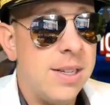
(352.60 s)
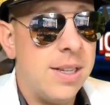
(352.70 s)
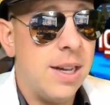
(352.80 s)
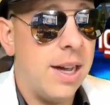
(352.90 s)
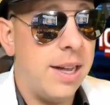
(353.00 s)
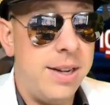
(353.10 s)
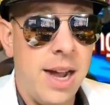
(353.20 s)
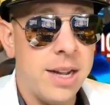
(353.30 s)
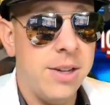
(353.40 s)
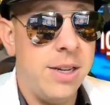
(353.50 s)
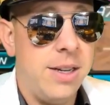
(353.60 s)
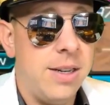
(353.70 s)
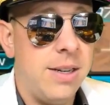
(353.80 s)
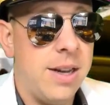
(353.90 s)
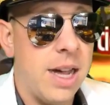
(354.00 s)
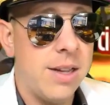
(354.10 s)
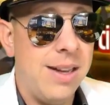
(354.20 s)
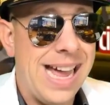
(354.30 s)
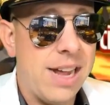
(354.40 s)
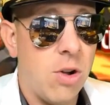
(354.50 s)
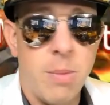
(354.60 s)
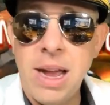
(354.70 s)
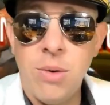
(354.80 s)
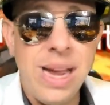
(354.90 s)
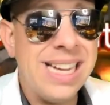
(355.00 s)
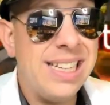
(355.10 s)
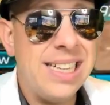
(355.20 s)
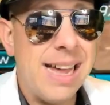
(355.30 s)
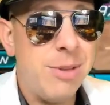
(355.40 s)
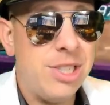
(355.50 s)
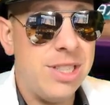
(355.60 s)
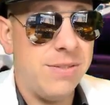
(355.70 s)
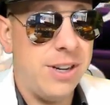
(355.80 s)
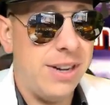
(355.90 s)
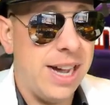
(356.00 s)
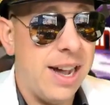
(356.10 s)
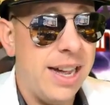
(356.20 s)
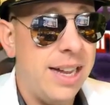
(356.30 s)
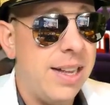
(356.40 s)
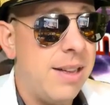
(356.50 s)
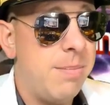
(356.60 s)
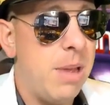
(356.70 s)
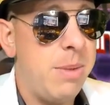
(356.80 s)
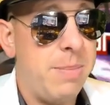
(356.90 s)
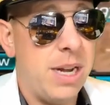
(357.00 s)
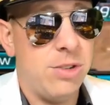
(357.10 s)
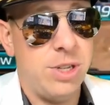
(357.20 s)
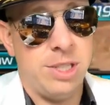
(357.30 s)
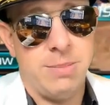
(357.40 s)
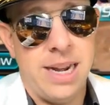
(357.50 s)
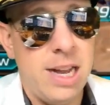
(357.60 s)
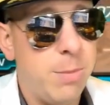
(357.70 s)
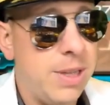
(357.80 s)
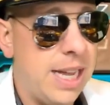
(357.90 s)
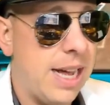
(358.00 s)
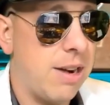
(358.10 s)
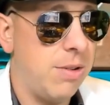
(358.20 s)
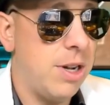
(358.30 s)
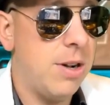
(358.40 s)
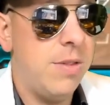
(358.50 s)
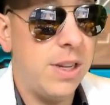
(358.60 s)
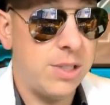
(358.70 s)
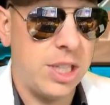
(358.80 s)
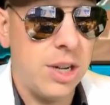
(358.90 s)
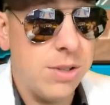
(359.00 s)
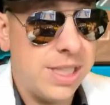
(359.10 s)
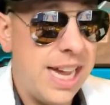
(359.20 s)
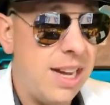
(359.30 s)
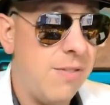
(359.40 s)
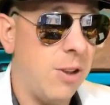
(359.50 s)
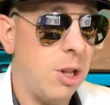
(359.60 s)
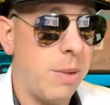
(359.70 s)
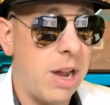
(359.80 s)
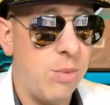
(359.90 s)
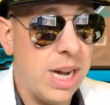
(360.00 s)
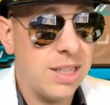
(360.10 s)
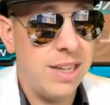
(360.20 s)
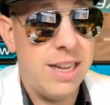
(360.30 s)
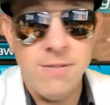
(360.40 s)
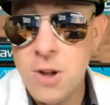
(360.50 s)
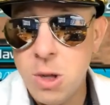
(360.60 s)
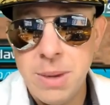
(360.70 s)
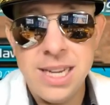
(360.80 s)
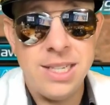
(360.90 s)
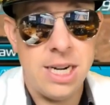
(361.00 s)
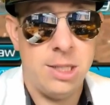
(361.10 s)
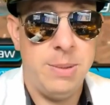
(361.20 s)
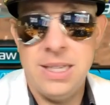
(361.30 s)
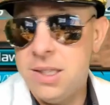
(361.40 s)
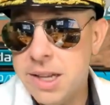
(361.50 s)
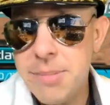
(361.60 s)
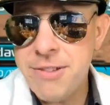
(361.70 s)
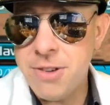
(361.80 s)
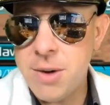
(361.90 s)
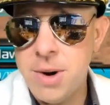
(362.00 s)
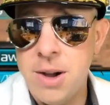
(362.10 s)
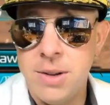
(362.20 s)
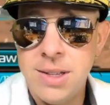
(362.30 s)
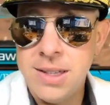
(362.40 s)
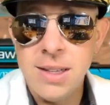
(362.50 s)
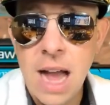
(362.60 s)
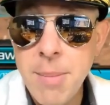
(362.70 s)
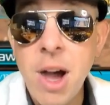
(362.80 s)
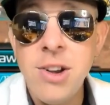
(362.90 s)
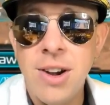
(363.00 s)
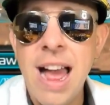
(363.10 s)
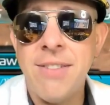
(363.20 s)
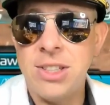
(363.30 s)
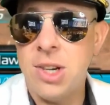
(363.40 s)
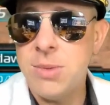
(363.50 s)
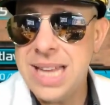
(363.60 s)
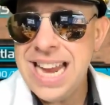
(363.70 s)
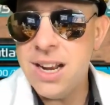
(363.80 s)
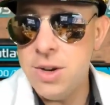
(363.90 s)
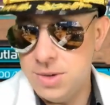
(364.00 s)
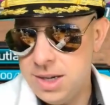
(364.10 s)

Not good. Not good at all. My awakening damage isn't very high. Maybe penetration might help with that. I don't know. There's a ghost cannon followed by a regular hit followed by a tear space. Look at my front row. I'm under half. I started with 800.